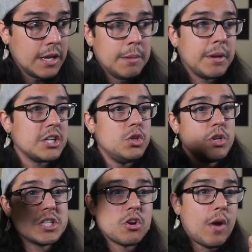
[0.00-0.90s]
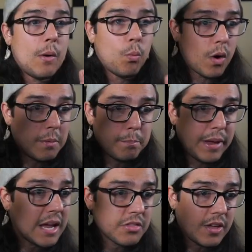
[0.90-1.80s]
because you just create one
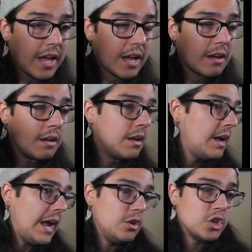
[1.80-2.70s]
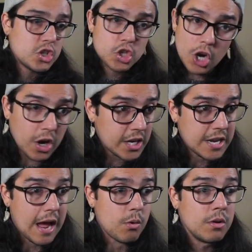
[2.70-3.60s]
big thing and you just chunk it
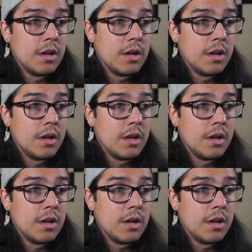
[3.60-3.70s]
down.